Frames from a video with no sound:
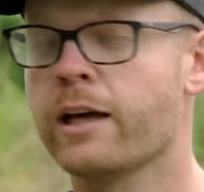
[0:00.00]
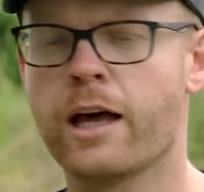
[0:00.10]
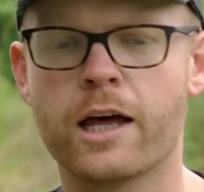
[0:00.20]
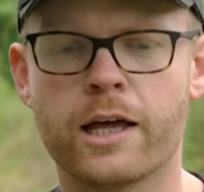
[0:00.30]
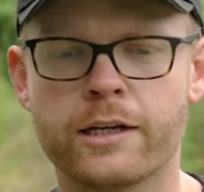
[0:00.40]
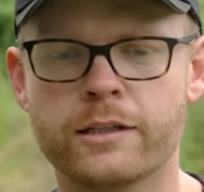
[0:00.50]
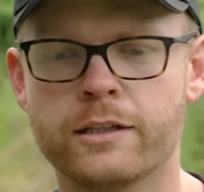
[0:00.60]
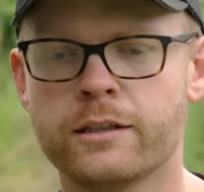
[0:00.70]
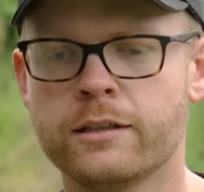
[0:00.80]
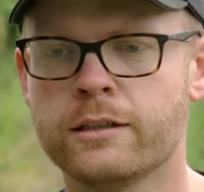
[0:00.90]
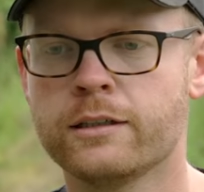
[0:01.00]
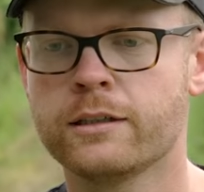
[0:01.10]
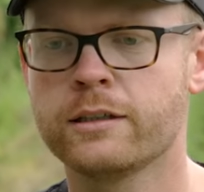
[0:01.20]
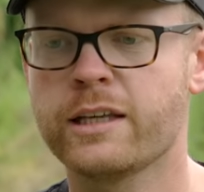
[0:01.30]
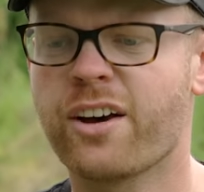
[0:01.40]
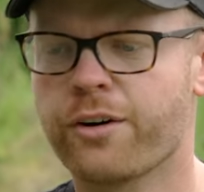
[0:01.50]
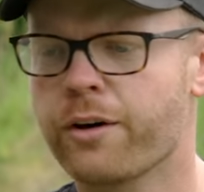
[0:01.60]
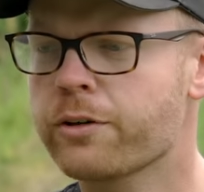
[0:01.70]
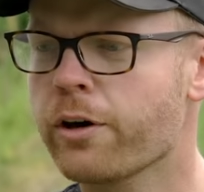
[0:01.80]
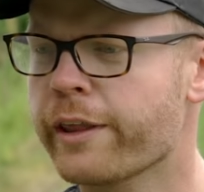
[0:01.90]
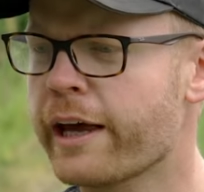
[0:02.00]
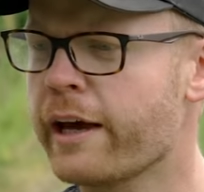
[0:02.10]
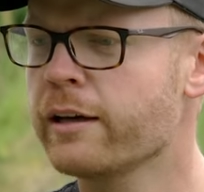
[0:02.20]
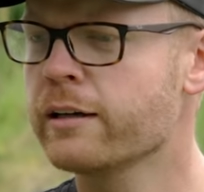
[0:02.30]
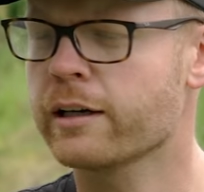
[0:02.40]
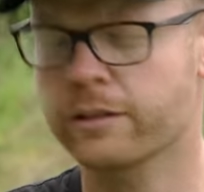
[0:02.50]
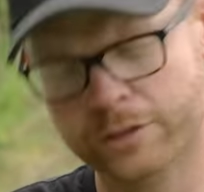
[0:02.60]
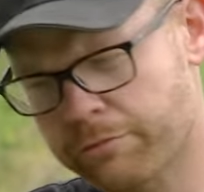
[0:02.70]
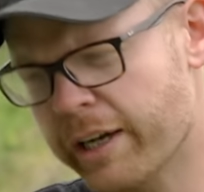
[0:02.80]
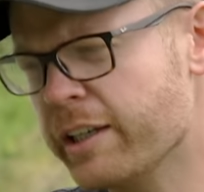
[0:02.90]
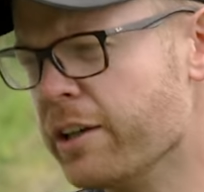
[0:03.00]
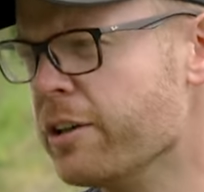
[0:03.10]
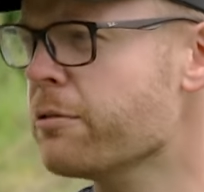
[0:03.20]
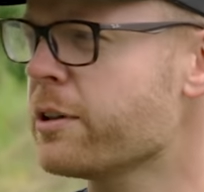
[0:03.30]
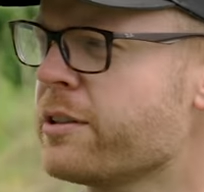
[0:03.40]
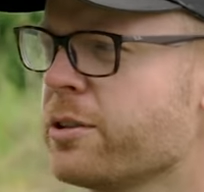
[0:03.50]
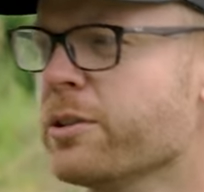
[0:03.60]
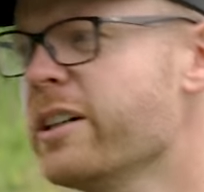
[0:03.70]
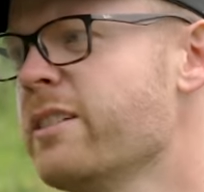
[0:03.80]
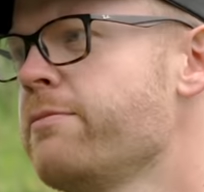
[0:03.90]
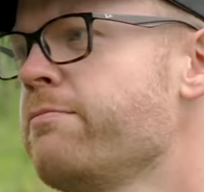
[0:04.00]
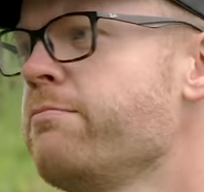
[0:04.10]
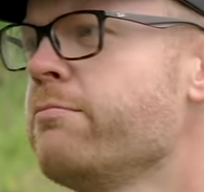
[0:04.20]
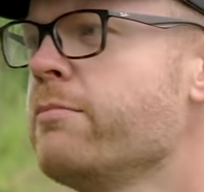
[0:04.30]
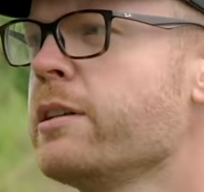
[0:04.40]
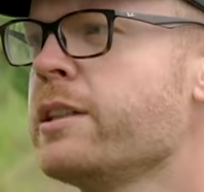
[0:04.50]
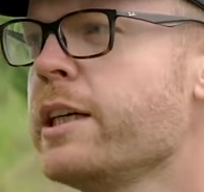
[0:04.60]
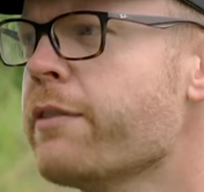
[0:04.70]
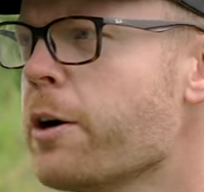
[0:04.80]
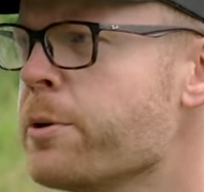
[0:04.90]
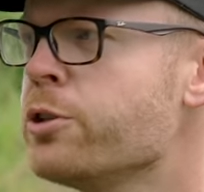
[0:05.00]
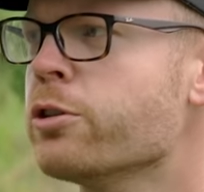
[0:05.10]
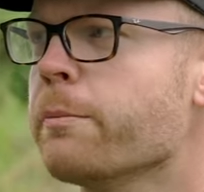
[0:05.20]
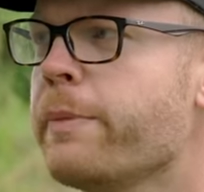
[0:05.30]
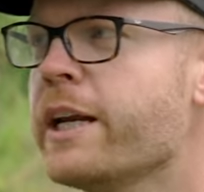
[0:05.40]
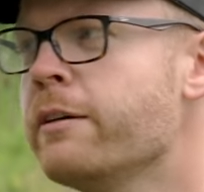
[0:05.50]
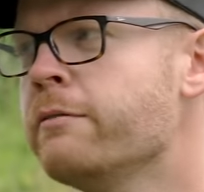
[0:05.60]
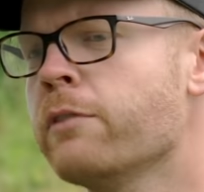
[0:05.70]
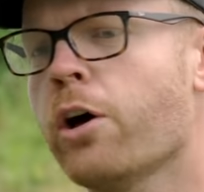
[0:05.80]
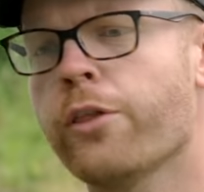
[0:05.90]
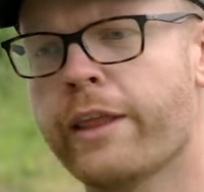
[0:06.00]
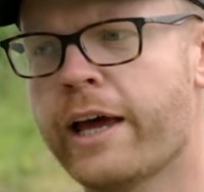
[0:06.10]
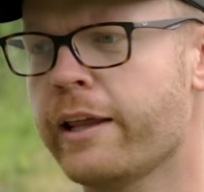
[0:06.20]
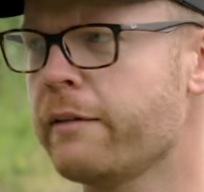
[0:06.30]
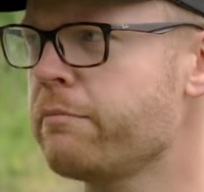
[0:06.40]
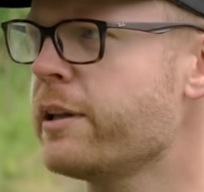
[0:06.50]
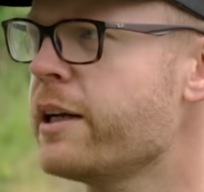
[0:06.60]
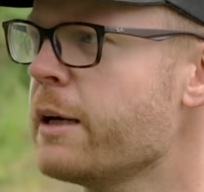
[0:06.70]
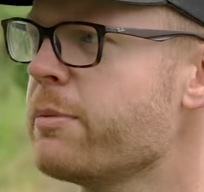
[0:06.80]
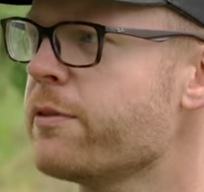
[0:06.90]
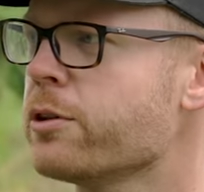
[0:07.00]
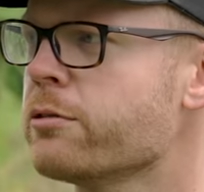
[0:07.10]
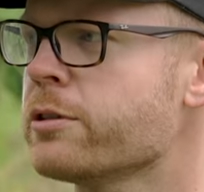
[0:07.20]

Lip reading: And, yeah, I got there, because I rang you. You were sort of... Steve Openshaw had been on there the day before or